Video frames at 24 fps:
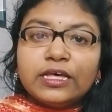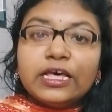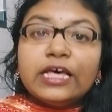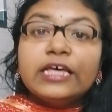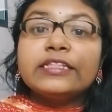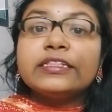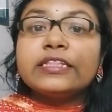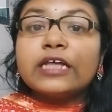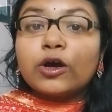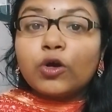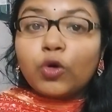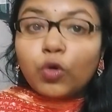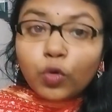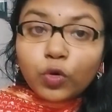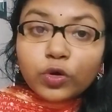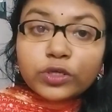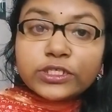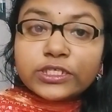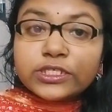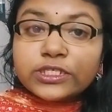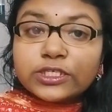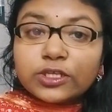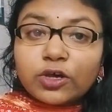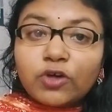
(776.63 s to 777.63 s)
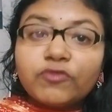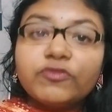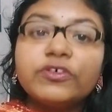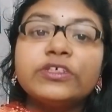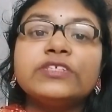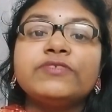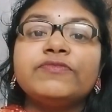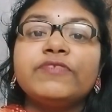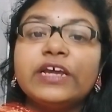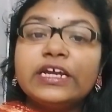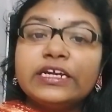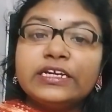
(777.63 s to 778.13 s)
The ghosts of
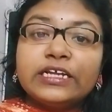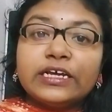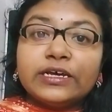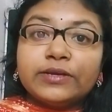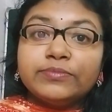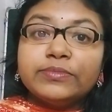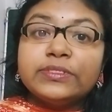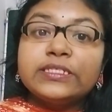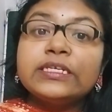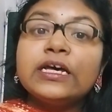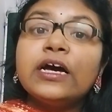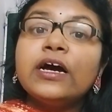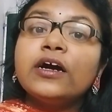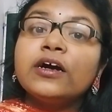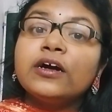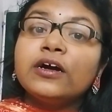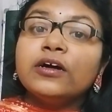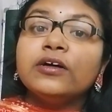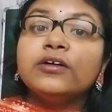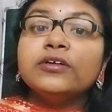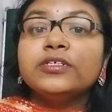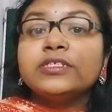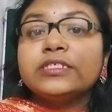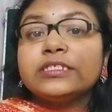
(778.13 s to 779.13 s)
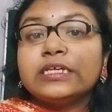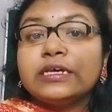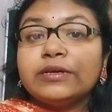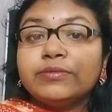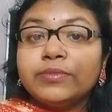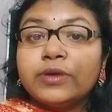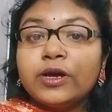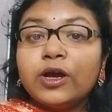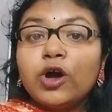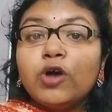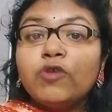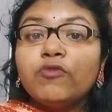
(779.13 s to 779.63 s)
his victims curse
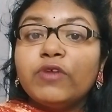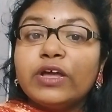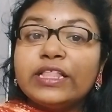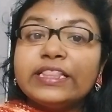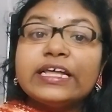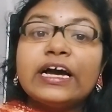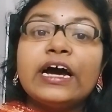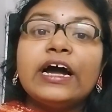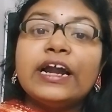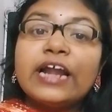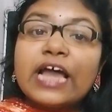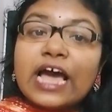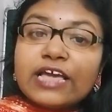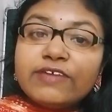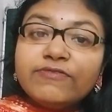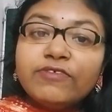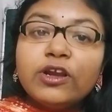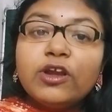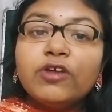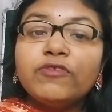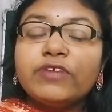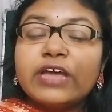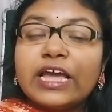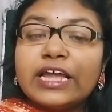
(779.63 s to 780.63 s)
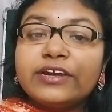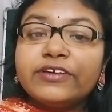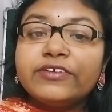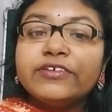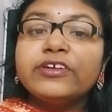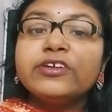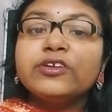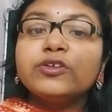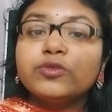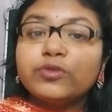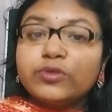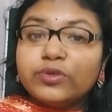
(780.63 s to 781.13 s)
him, while the arrival of
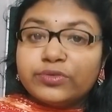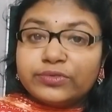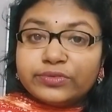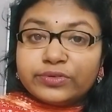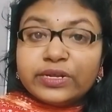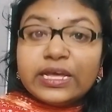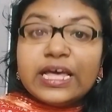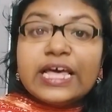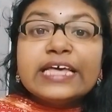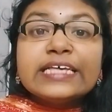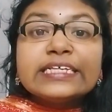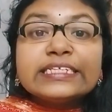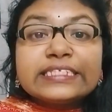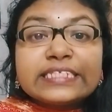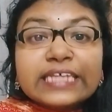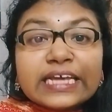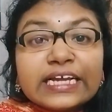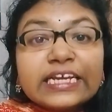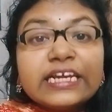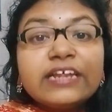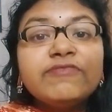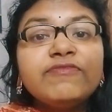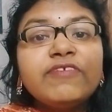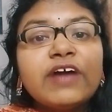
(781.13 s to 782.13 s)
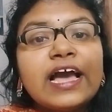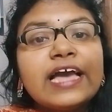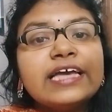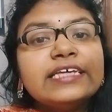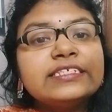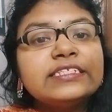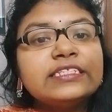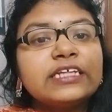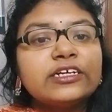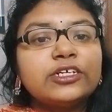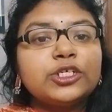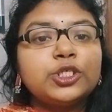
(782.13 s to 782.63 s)
Henry Tudor
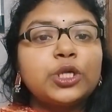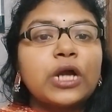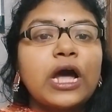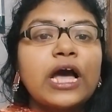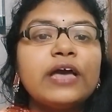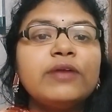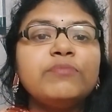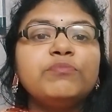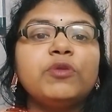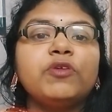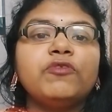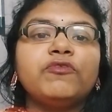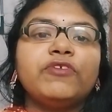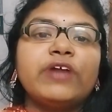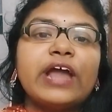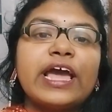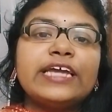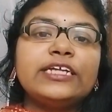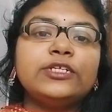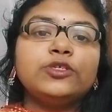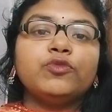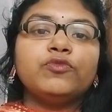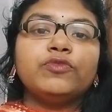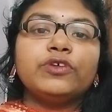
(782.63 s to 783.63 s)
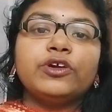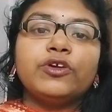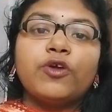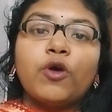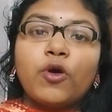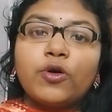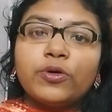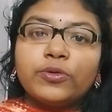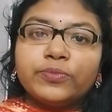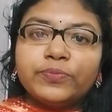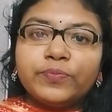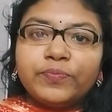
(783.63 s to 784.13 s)
signifies the triumph of right over
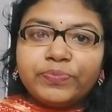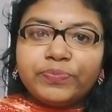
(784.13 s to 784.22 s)
wrong.